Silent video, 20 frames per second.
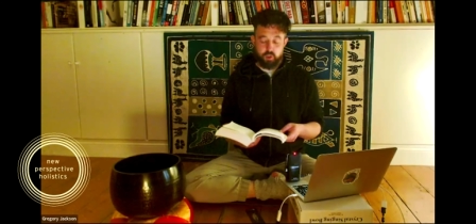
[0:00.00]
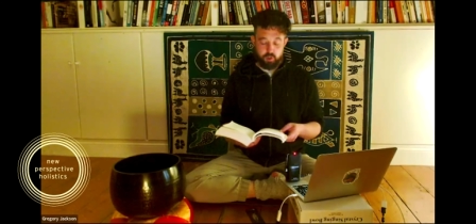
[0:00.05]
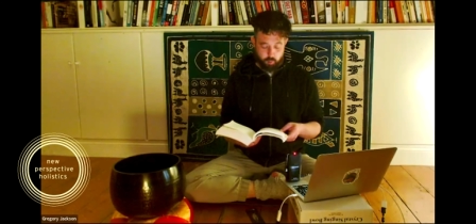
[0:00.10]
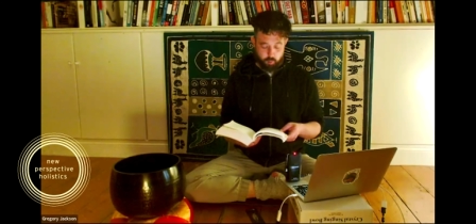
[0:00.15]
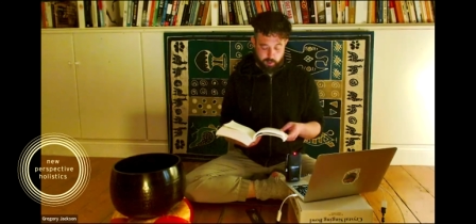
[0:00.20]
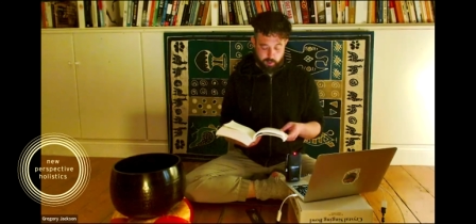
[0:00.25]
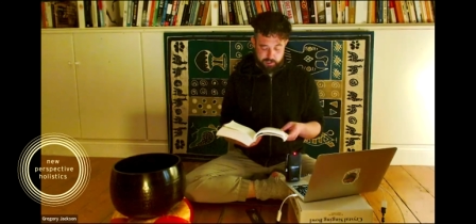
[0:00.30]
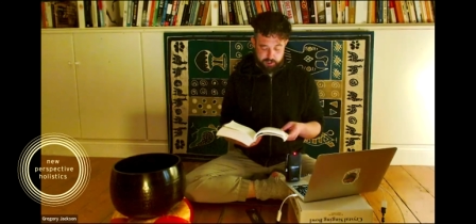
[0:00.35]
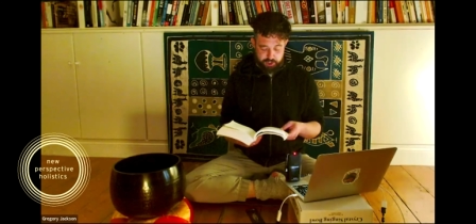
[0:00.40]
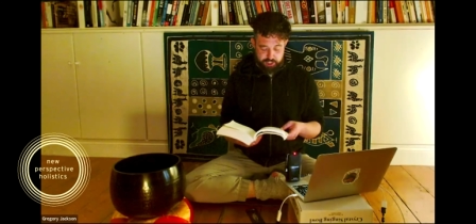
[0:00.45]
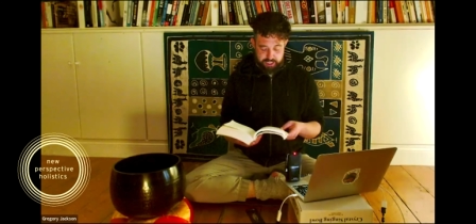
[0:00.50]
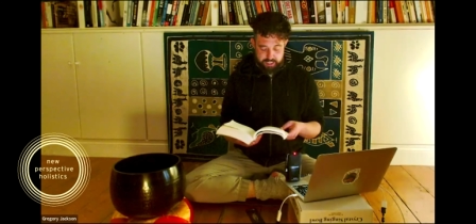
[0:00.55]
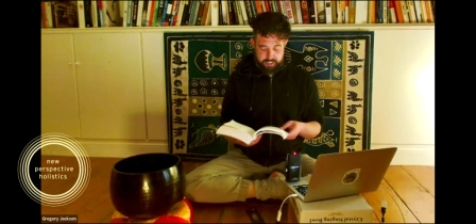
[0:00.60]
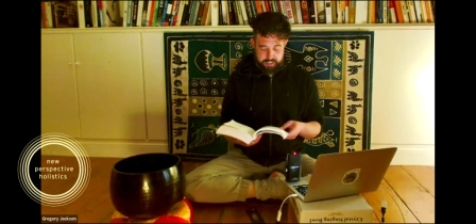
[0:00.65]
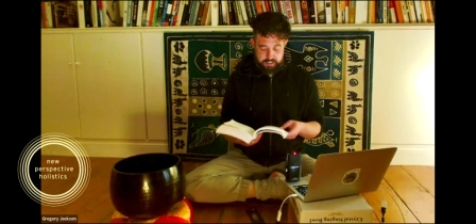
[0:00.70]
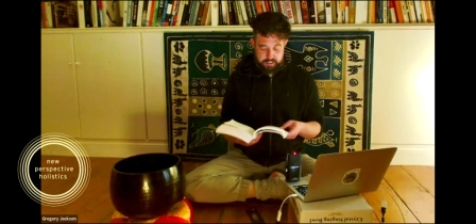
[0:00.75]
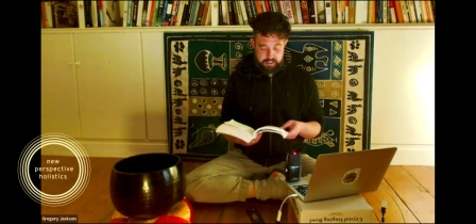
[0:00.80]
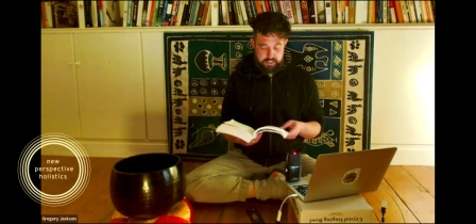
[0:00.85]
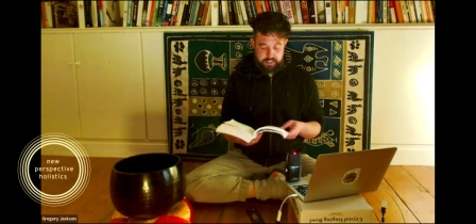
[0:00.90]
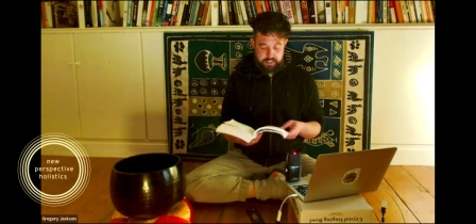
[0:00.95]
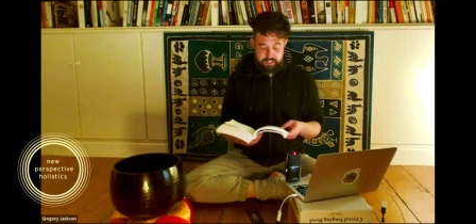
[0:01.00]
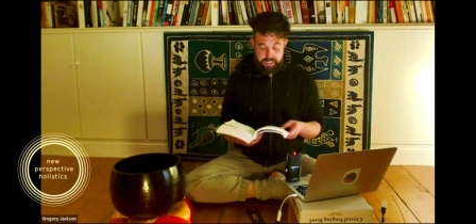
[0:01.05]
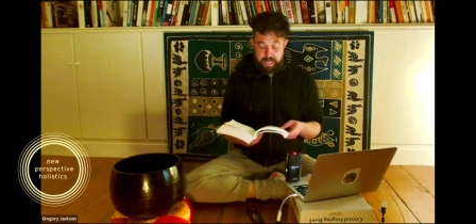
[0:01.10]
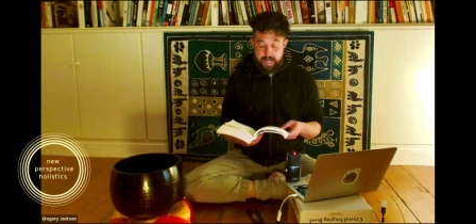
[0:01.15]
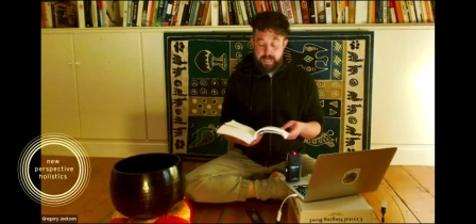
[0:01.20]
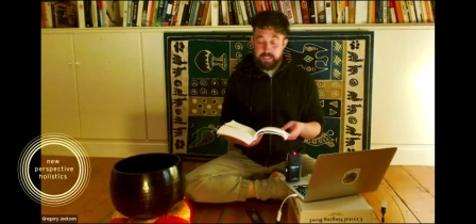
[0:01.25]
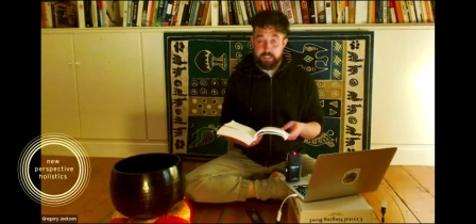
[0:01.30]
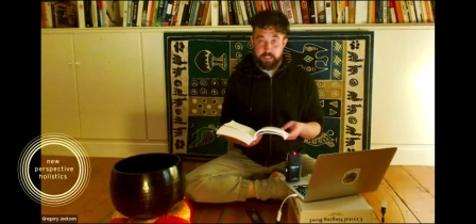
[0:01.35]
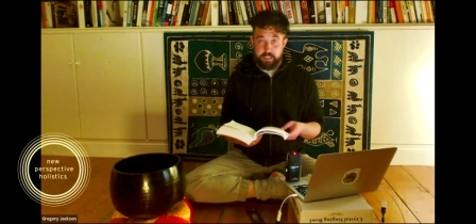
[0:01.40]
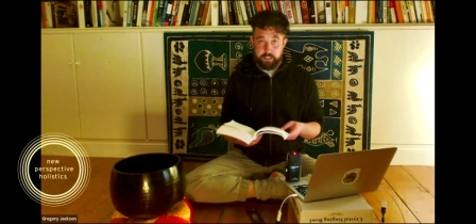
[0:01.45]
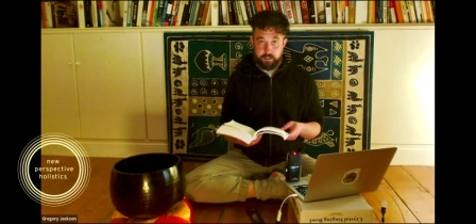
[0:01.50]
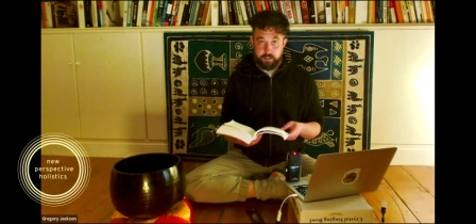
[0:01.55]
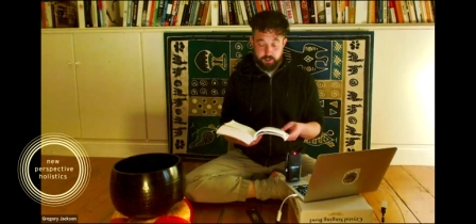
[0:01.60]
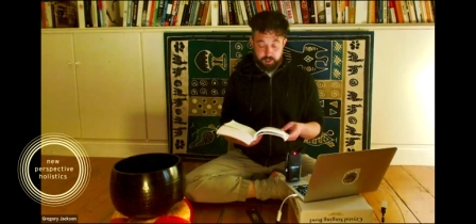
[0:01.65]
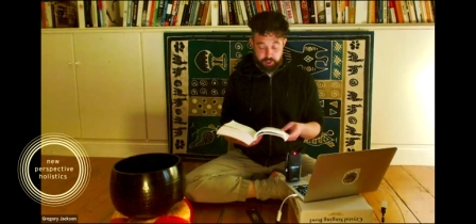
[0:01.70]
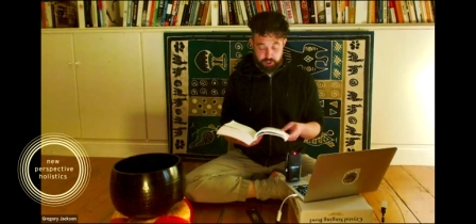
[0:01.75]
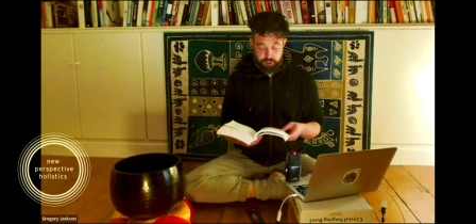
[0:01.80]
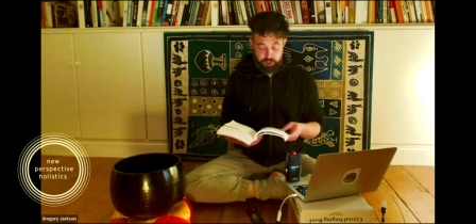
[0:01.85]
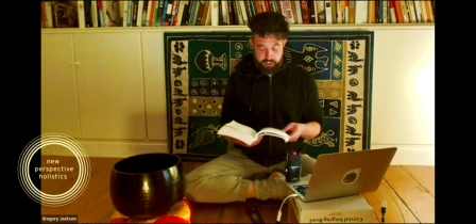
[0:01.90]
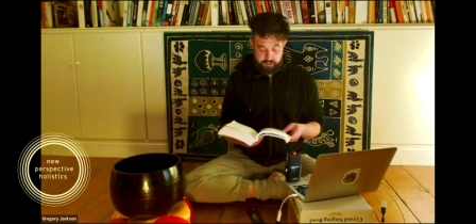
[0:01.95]
When she is standing,
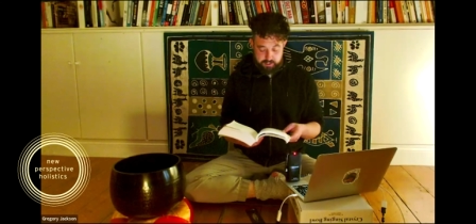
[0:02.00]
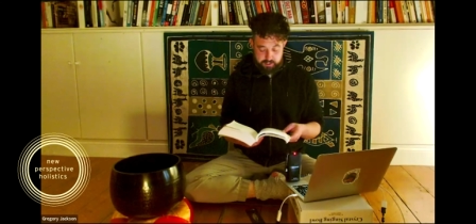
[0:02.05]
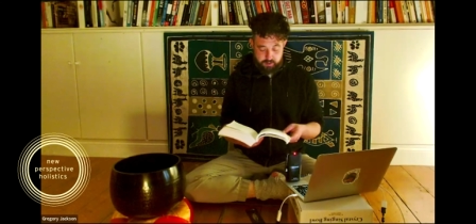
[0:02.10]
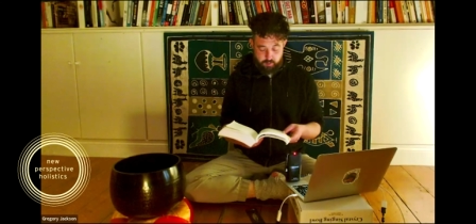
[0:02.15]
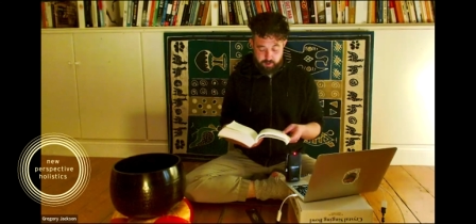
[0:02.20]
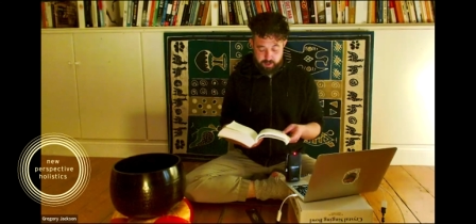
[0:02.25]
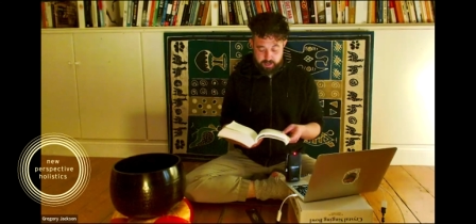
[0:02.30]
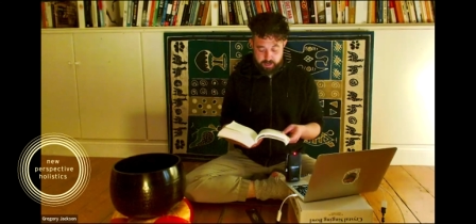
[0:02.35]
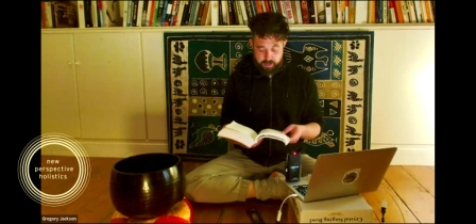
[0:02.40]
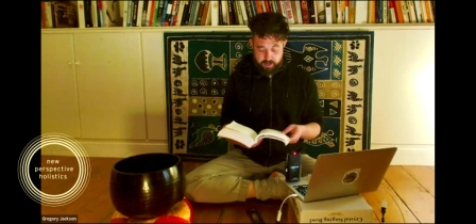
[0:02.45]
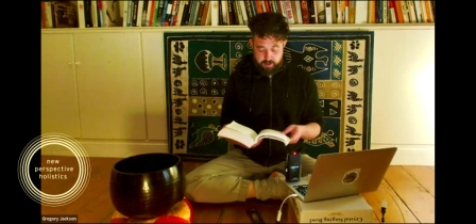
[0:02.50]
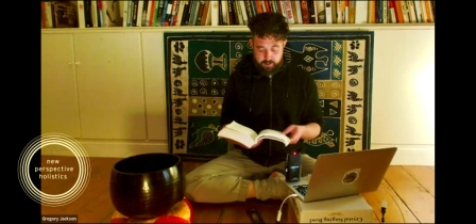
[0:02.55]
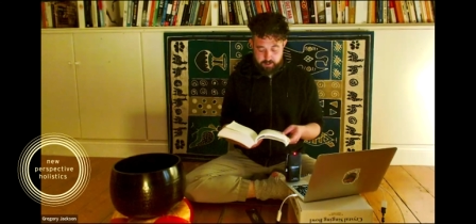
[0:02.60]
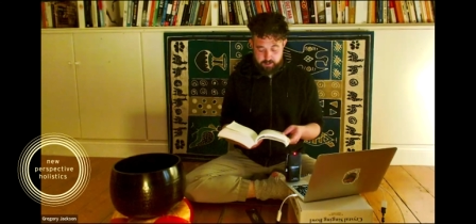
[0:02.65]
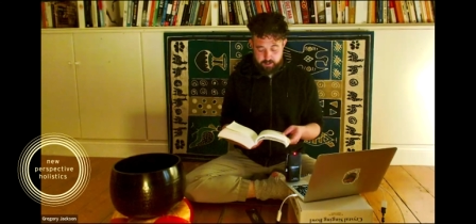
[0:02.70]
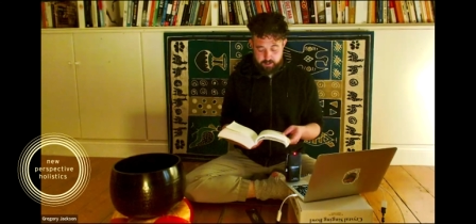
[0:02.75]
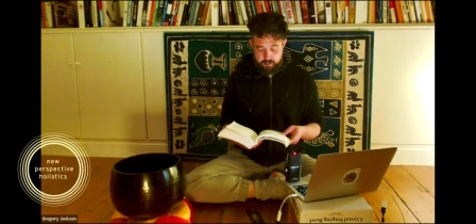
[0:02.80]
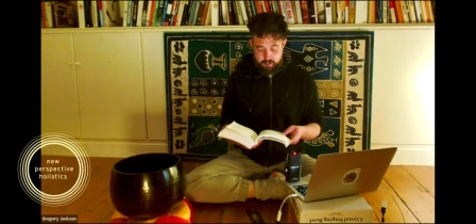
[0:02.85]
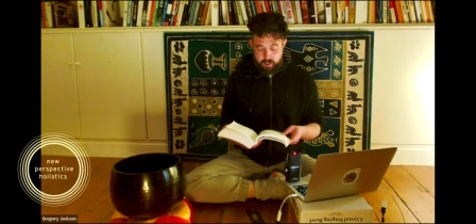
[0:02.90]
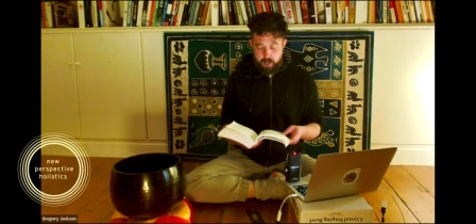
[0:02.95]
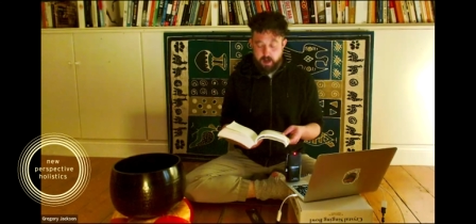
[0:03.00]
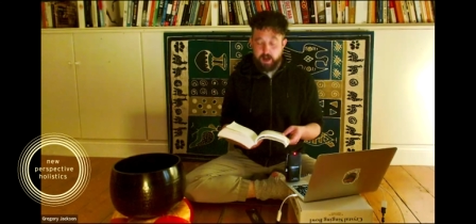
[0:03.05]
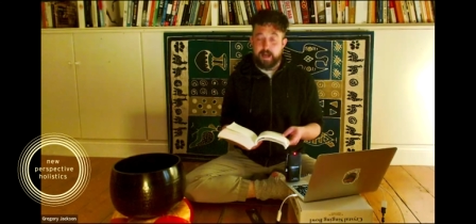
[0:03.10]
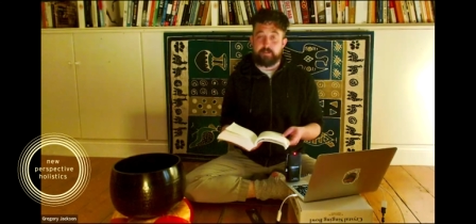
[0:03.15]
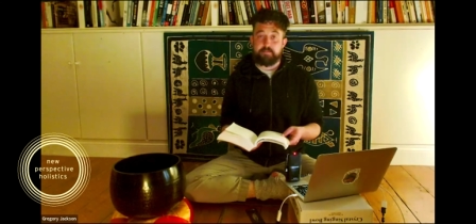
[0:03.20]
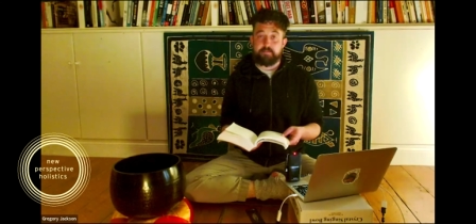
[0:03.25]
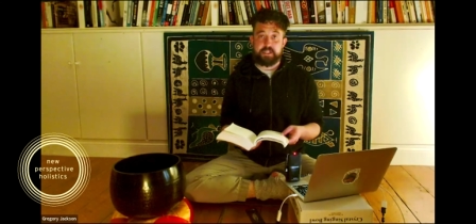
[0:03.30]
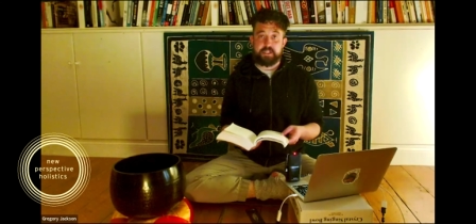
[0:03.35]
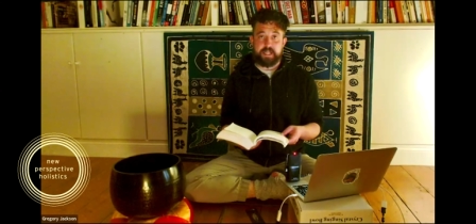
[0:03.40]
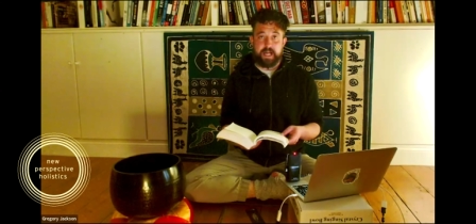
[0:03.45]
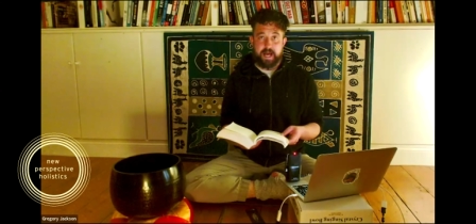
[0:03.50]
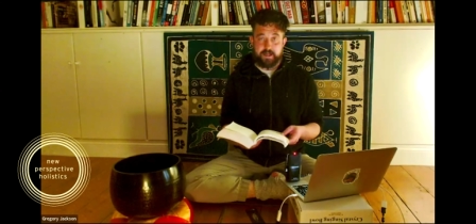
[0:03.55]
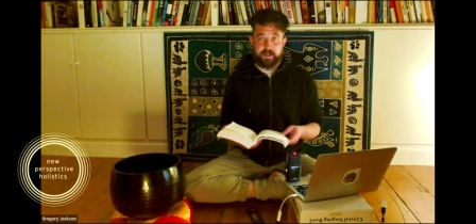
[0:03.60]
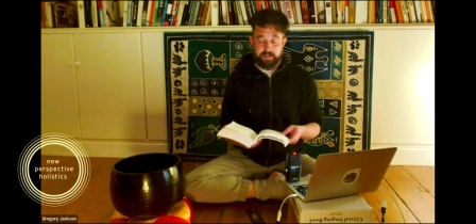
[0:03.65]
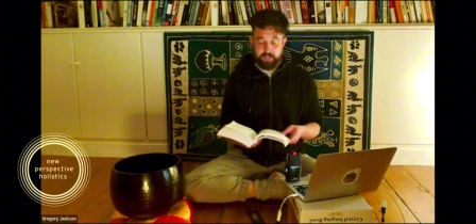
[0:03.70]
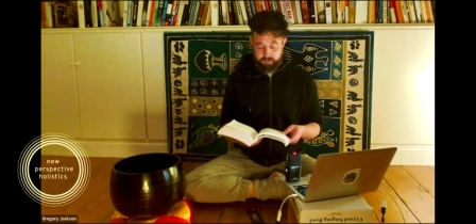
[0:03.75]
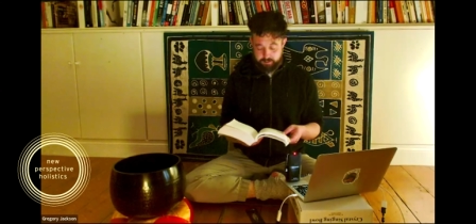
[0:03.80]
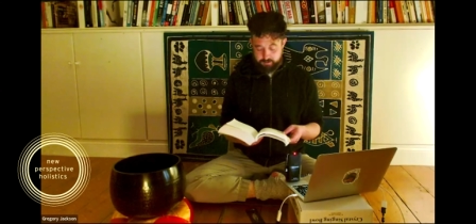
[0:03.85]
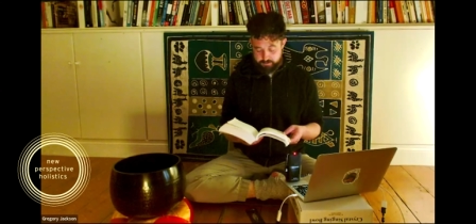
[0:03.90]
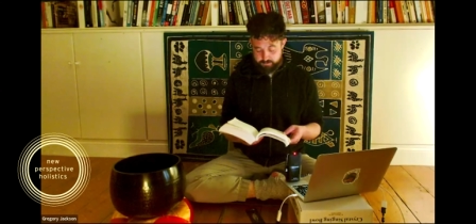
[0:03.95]
she is aware, I am
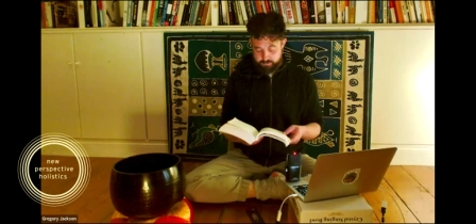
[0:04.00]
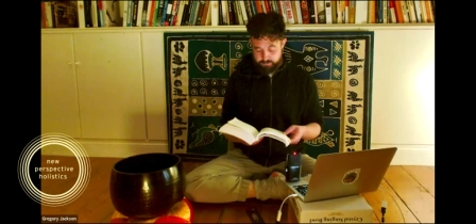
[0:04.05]
standing.